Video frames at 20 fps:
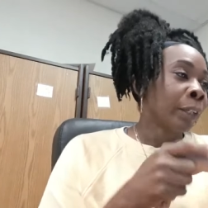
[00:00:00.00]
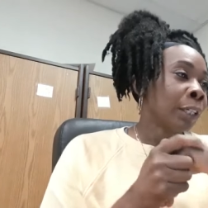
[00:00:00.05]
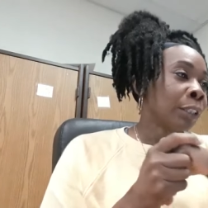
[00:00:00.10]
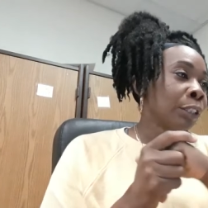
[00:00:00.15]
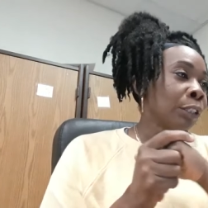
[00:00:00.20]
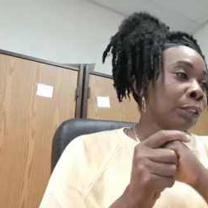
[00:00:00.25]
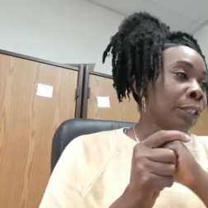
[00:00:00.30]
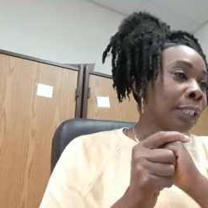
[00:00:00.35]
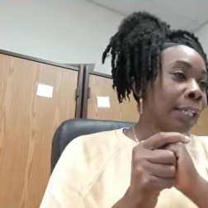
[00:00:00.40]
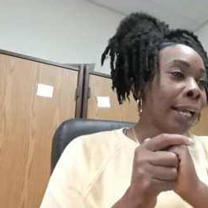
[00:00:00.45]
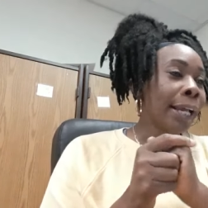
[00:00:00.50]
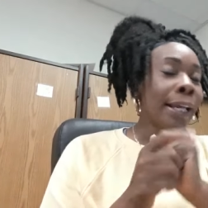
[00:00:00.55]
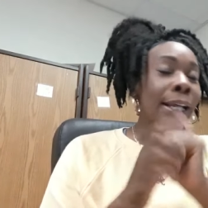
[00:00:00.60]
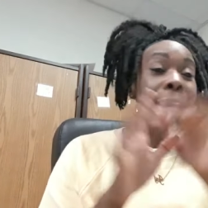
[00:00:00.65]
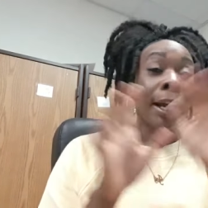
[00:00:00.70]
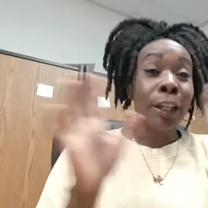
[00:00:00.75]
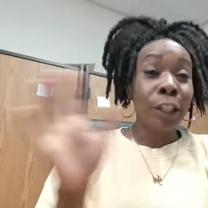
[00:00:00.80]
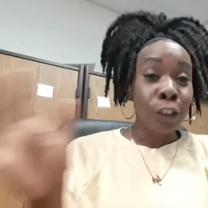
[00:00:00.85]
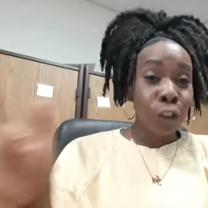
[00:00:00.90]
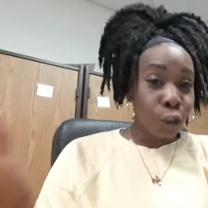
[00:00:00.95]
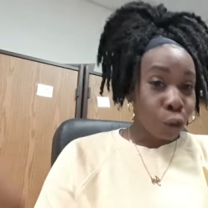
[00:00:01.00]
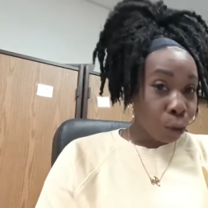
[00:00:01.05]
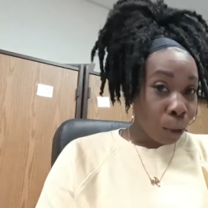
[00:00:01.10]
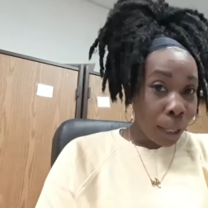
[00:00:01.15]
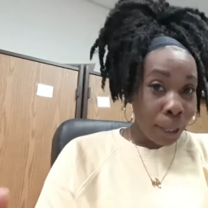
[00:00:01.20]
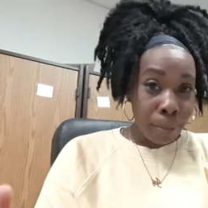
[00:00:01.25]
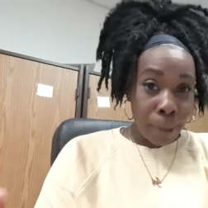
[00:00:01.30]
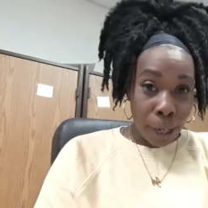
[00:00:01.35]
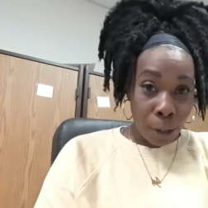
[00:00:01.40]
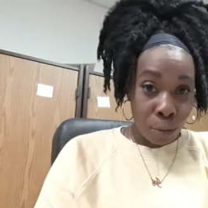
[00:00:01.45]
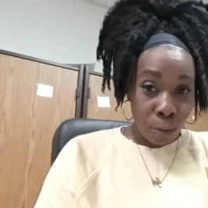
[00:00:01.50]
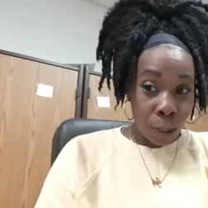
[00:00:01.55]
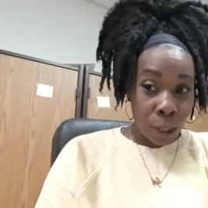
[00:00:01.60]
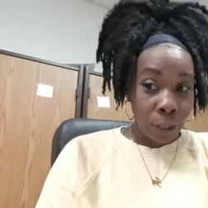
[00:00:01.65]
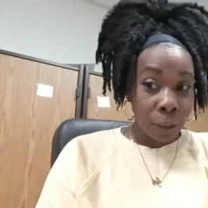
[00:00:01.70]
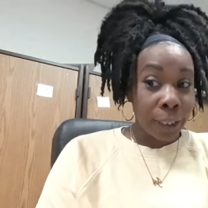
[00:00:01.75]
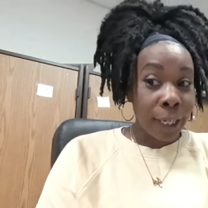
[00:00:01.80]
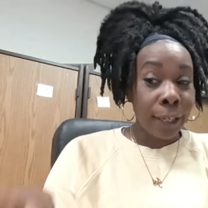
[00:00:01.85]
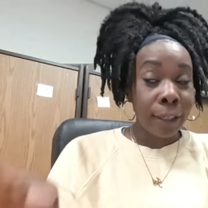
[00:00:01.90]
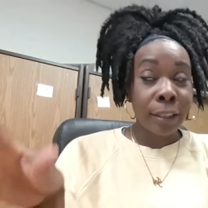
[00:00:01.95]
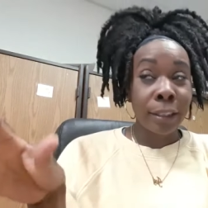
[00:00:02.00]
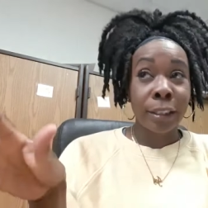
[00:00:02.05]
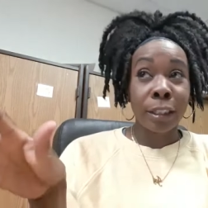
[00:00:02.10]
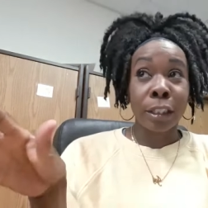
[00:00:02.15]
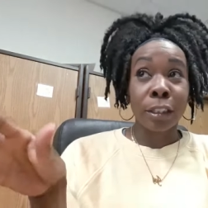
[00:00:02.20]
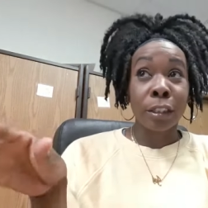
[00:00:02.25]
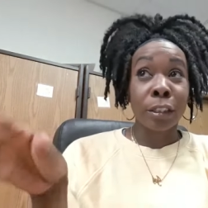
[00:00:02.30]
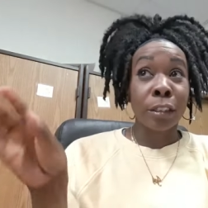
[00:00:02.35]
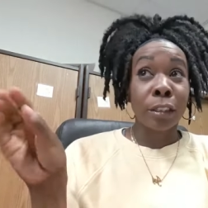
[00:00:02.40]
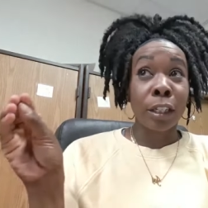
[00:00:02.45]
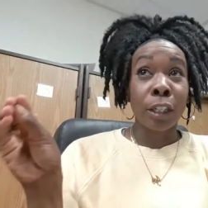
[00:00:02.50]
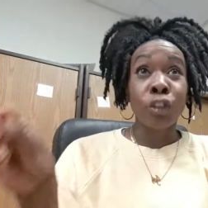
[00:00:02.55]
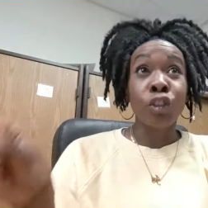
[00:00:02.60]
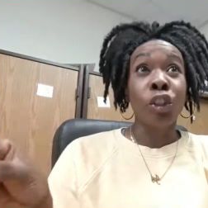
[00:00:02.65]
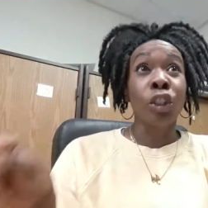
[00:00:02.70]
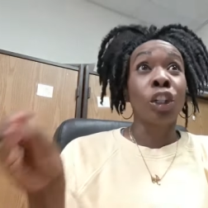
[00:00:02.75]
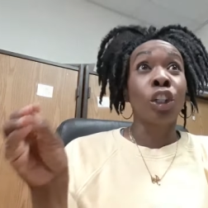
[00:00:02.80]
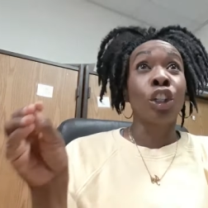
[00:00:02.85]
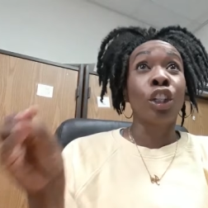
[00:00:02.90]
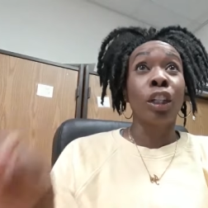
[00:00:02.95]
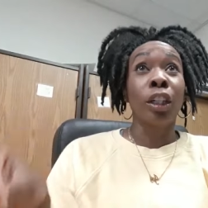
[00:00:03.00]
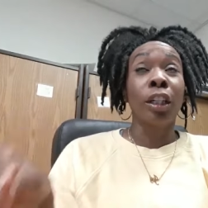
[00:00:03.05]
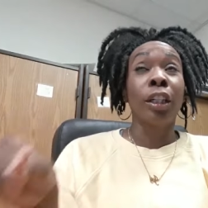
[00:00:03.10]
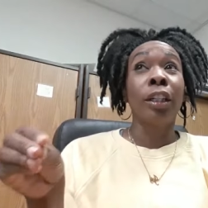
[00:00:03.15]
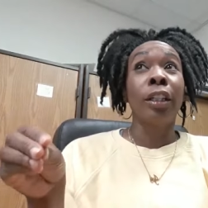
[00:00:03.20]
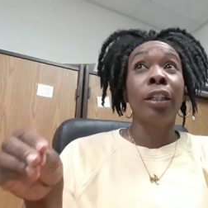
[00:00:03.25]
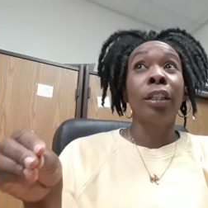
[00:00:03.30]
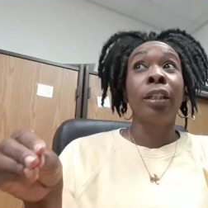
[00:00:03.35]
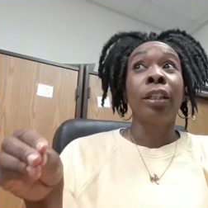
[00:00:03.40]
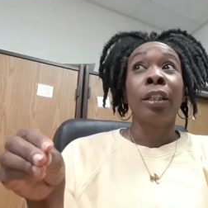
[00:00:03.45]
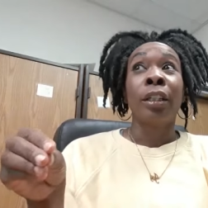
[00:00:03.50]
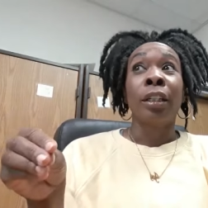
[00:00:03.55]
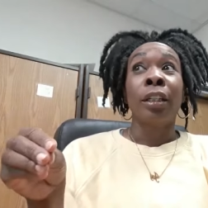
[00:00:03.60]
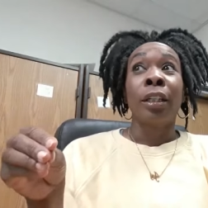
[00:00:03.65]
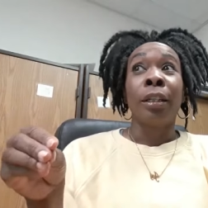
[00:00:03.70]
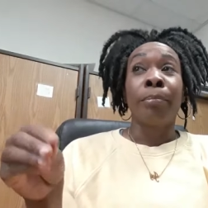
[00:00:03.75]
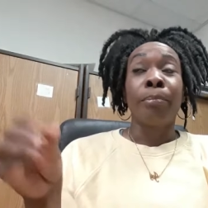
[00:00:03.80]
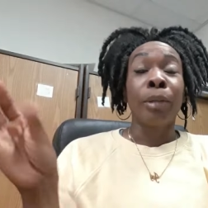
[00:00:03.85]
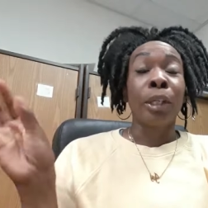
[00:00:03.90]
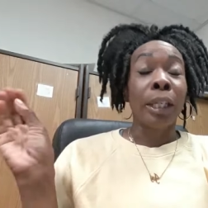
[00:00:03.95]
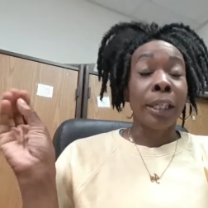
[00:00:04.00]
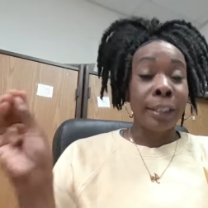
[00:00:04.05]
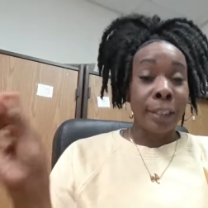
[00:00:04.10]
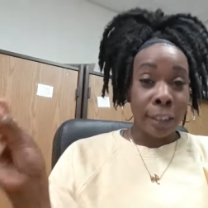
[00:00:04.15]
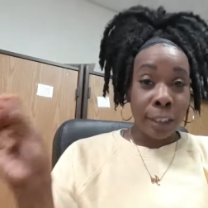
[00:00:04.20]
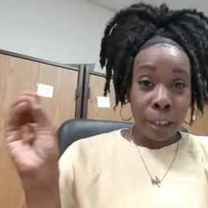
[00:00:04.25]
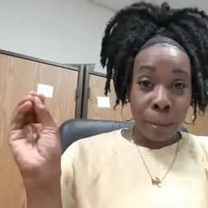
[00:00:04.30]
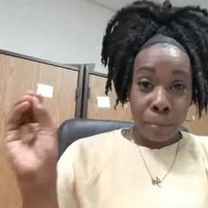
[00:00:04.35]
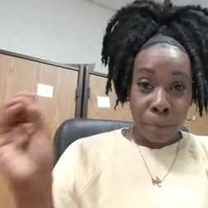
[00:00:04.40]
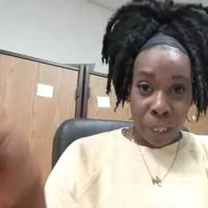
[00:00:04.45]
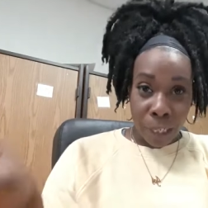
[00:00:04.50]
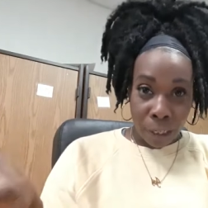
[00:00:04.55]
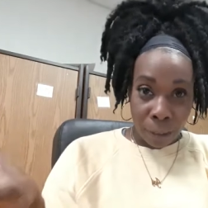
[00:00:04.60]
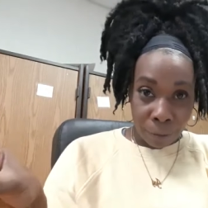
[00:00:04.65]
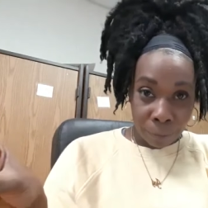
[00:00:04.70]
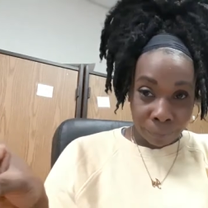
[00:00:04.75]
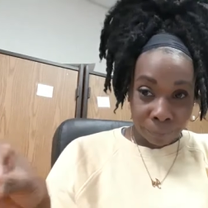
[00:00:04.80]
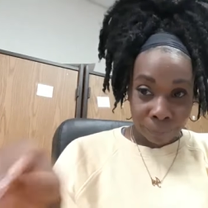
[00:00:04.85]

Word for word: So today and I enjoy my work. That is such a good place to be.